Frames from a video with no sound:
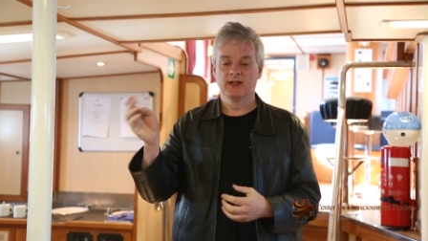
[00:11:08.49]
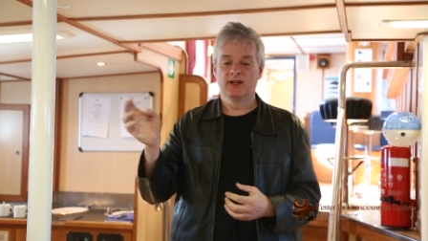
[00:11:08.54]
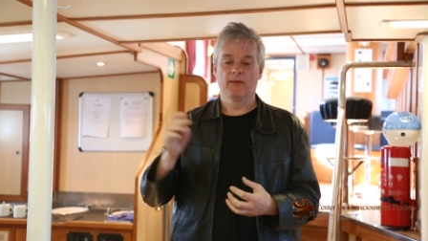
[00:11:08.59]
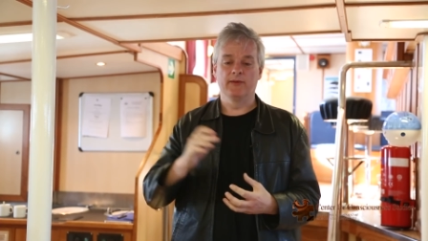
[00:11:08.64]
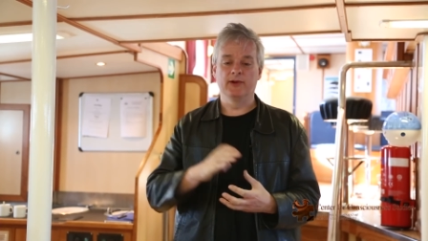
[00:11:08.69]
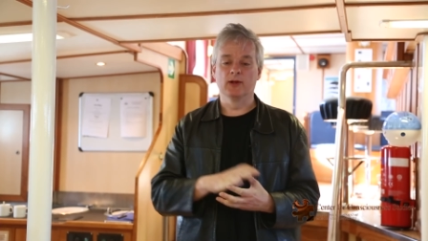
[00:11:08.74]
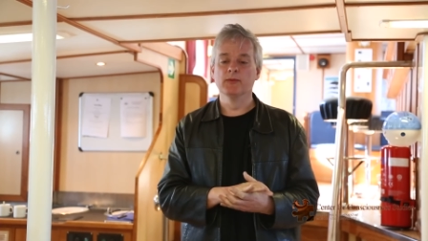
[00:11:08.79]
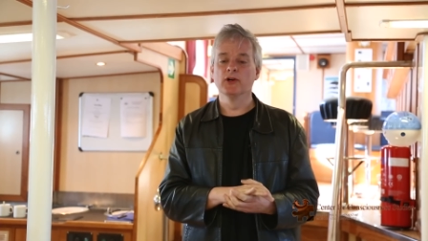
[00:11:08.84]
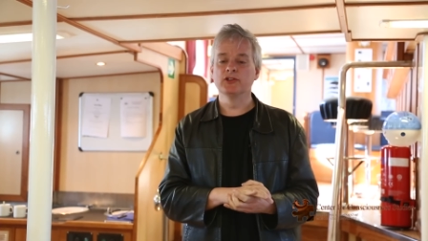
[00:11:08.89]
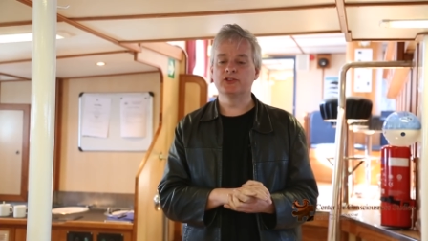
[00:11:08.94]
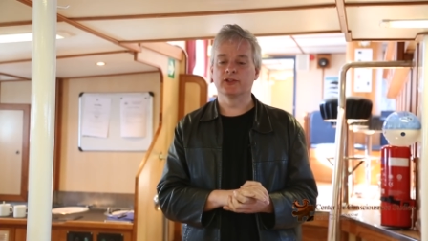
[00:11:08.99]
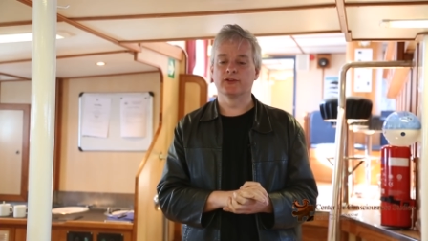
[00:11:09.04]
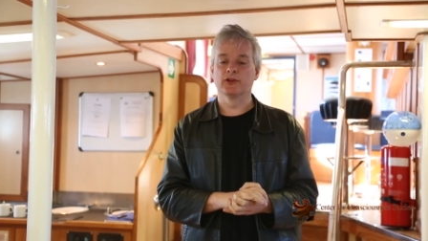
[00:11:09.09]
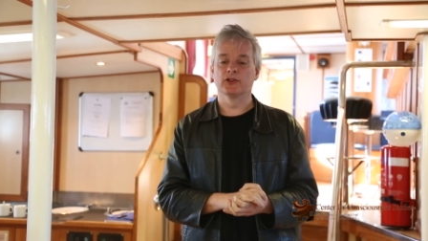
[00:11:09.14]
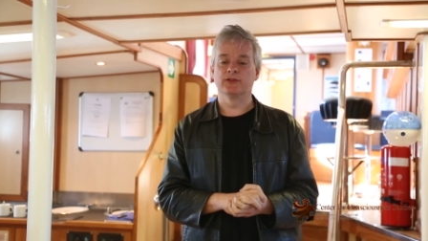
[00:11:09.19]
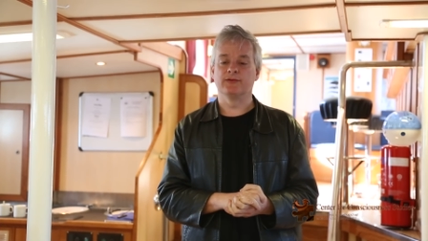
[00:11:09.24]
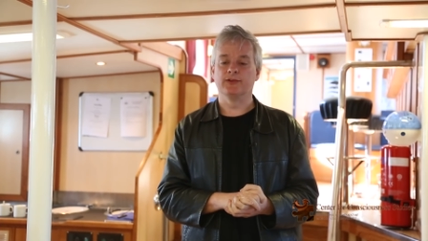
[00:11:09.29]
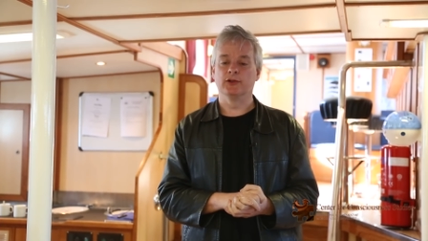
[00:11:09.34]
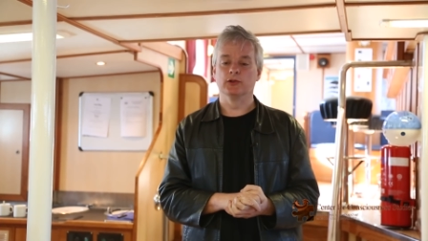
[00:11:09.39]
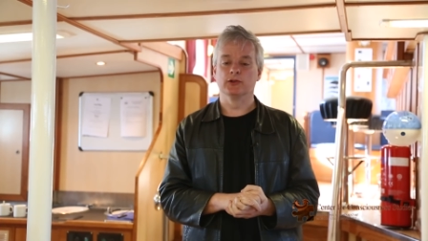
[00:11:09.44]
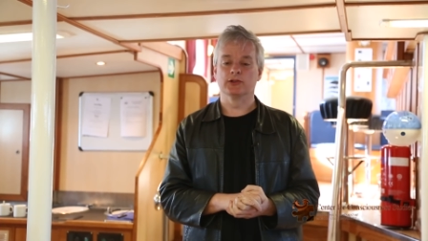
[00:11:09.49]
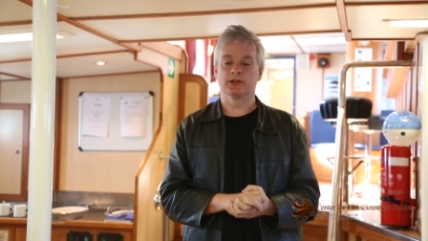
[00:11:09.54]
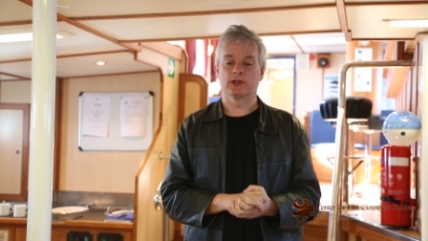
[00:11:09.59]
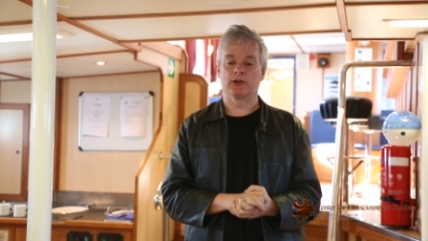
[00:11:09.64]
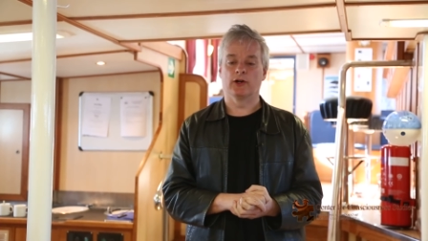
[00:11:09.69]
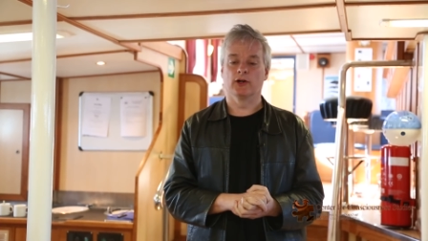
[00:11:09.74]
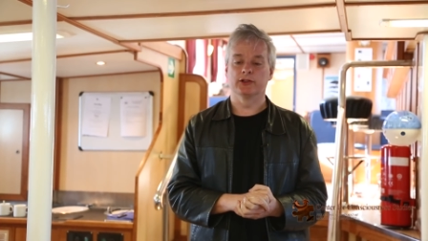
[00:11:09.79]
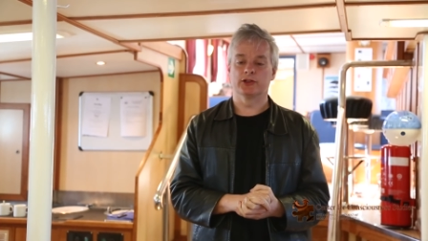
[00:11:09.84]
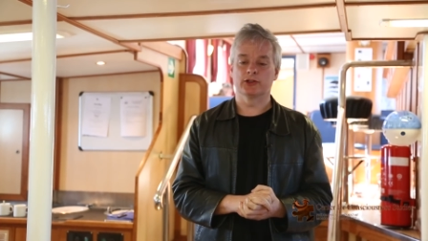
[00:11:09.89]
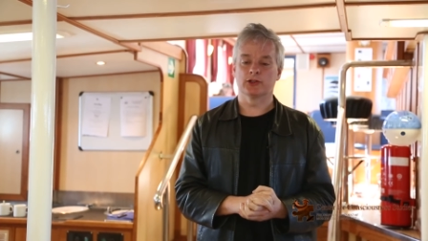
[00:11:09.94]
I mean, on most of those views, the
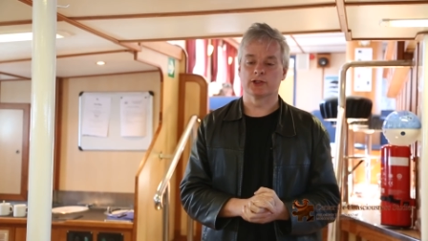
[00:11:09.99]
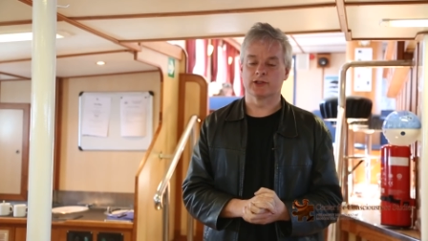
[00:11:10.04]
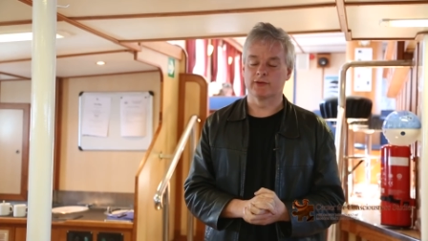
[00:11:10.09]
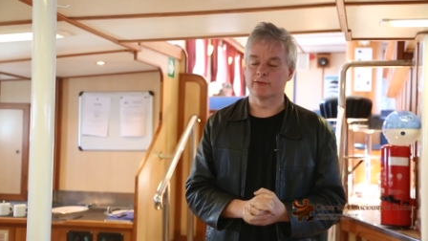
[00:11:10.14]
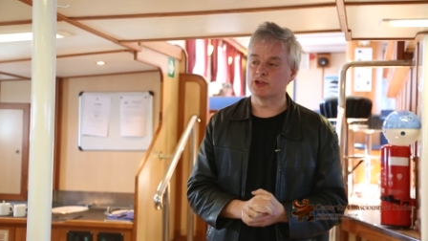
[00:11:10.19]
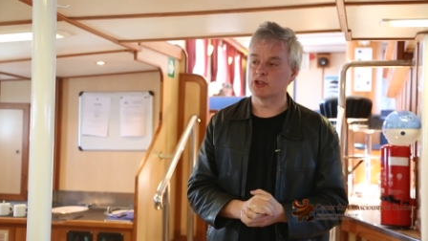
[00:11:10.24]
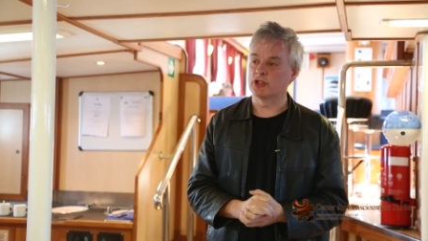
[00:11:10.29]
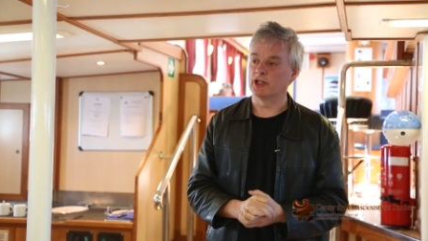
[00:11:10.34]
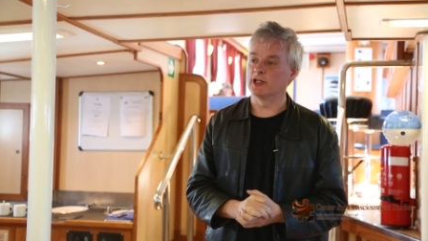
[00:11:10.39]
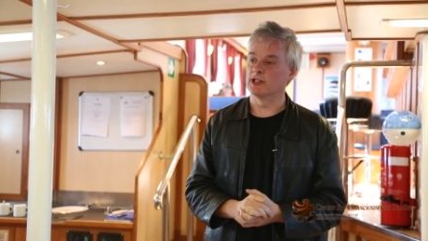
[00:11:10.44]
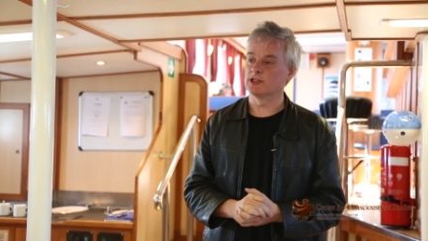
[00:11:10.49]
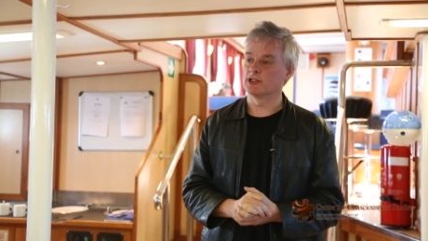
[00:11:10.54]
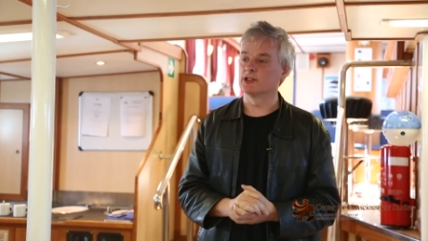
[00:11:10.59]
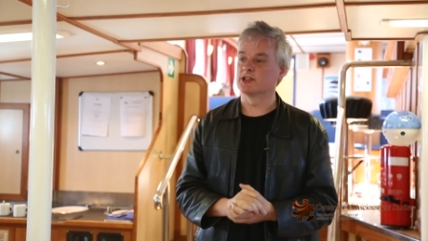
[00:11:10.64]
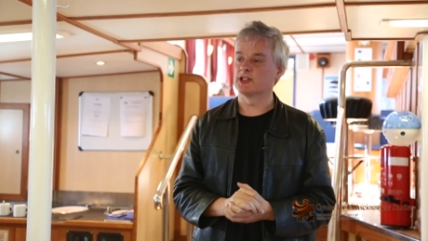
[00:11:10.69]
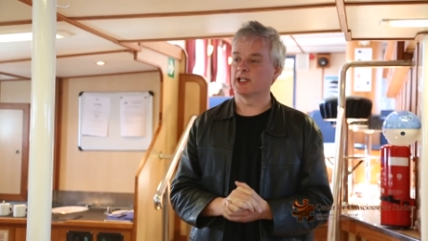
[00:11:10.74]
consciousness of chairs and